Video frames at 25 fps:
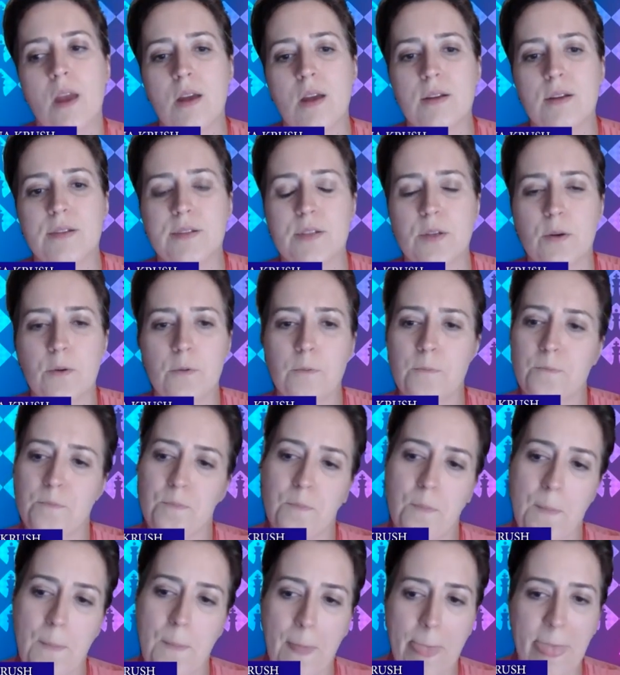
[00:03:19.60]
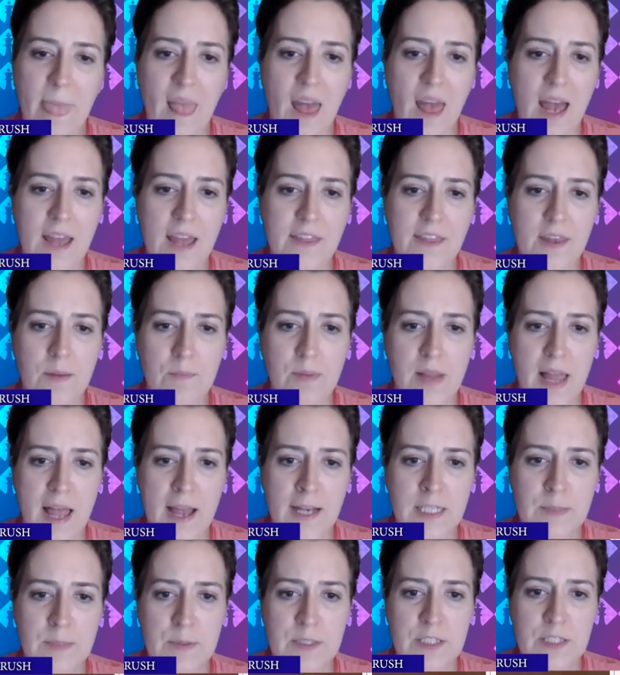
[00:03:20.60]
So I think
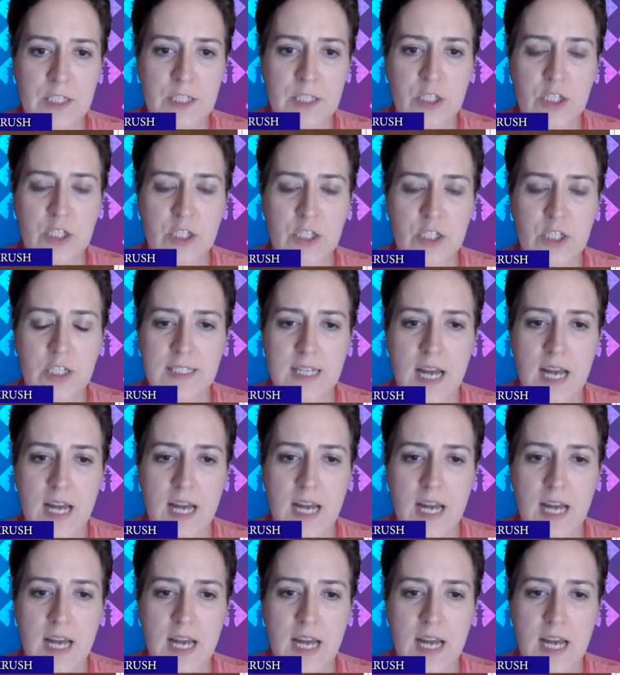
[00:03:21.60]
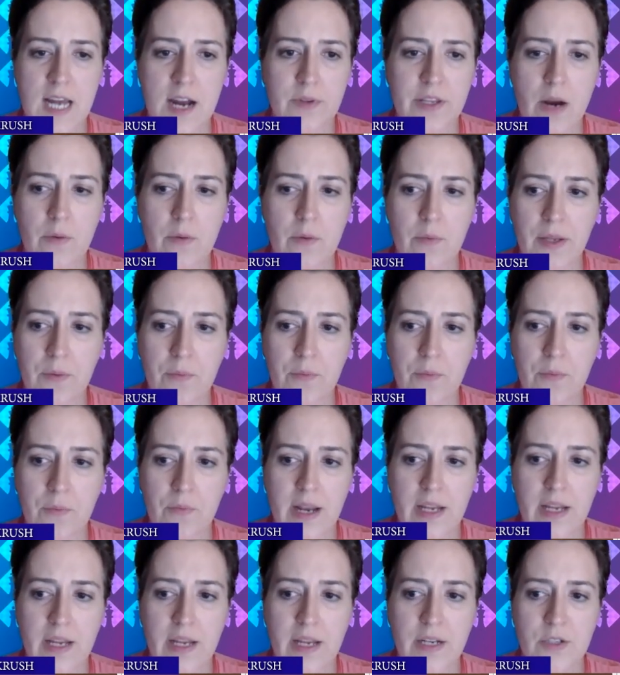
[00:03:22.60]
Black's position is they're not
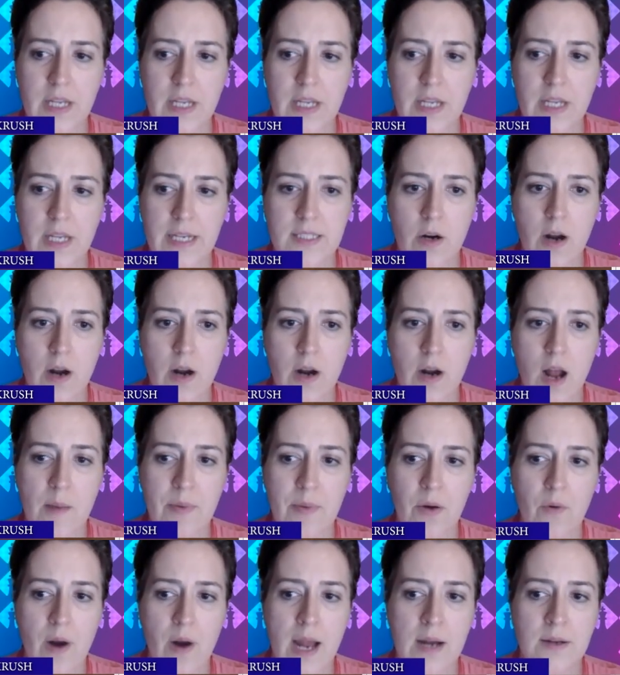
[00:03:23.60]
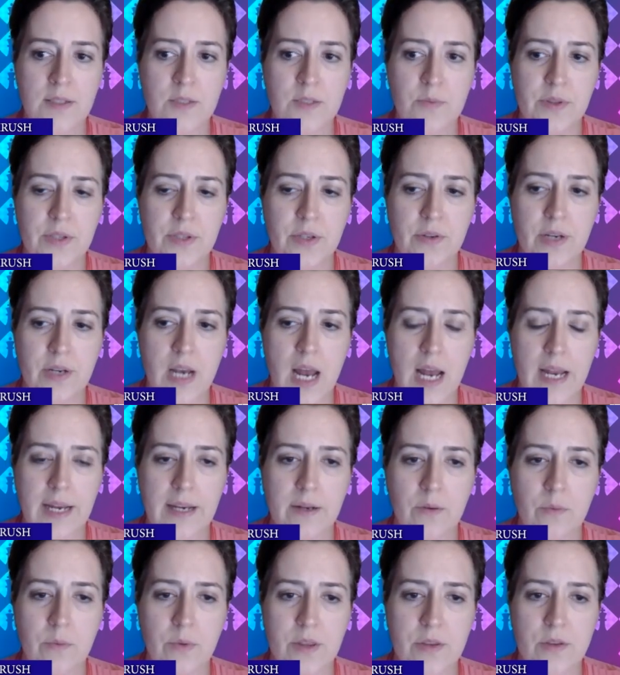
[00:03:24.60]
really ready to just like start hopping around with
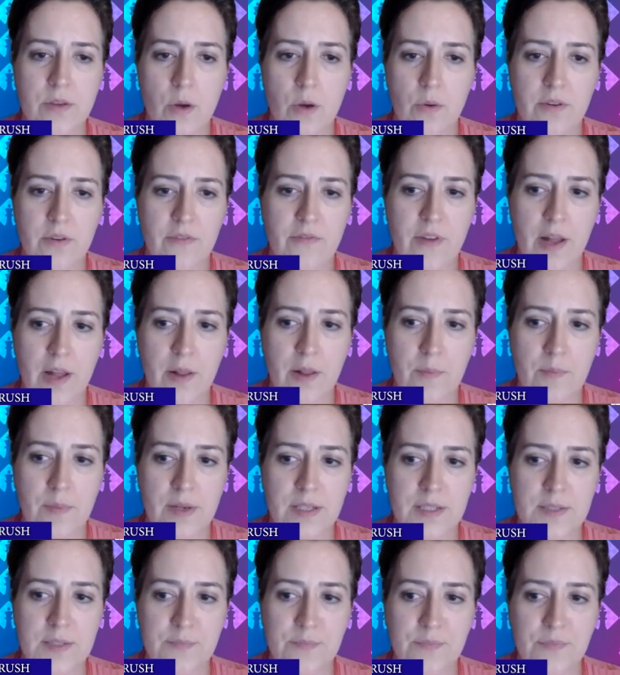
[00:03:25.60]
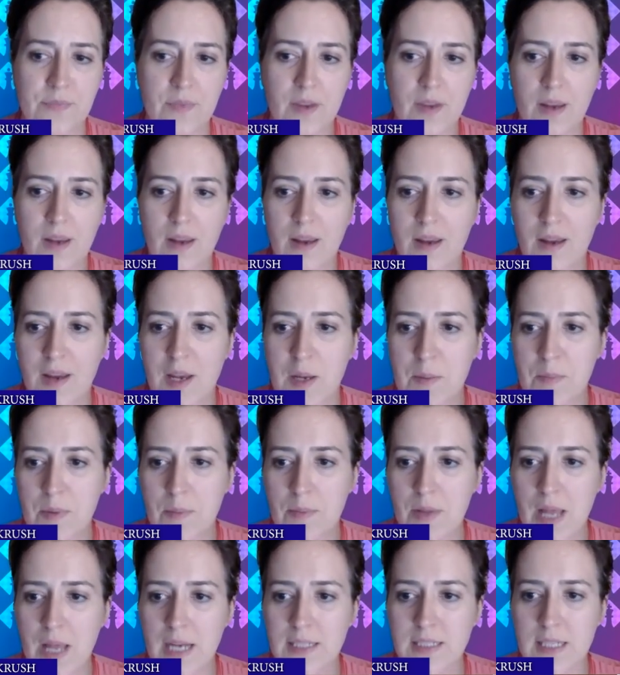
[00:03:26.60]
their knight with no development. But
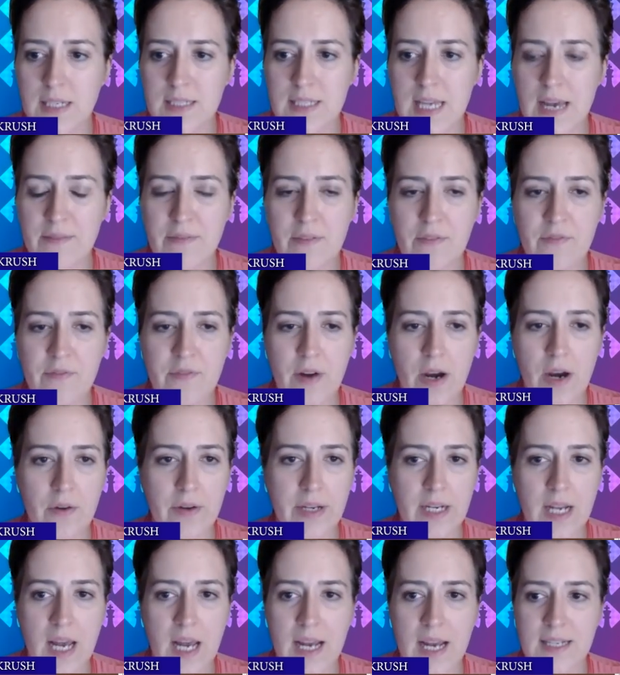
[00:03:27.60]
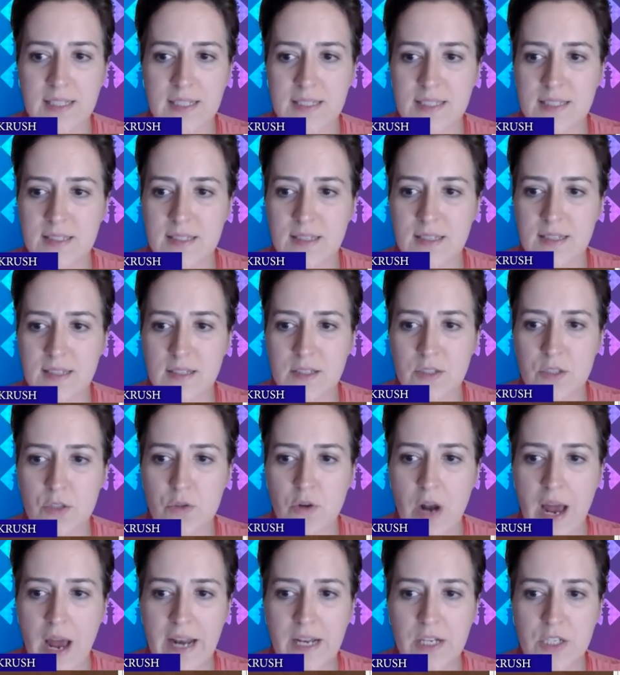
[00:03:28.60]
Black does have a very nice
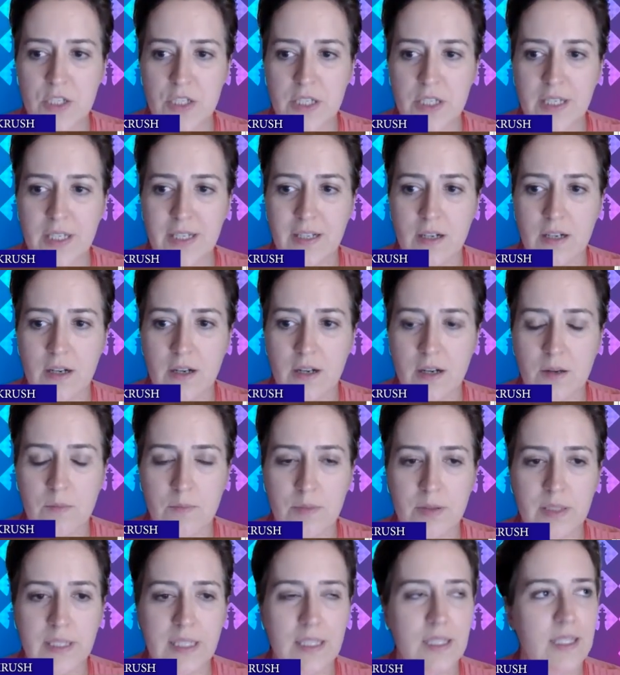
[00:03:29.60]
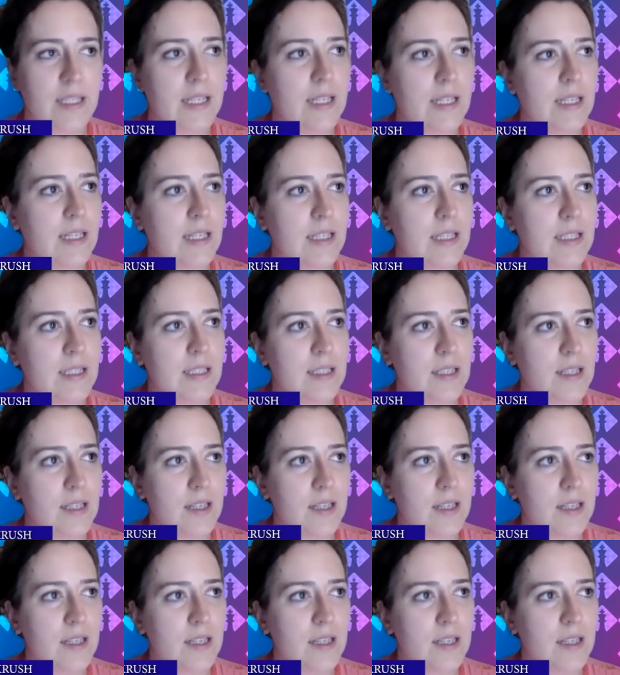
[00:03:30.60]
strategy here, completely in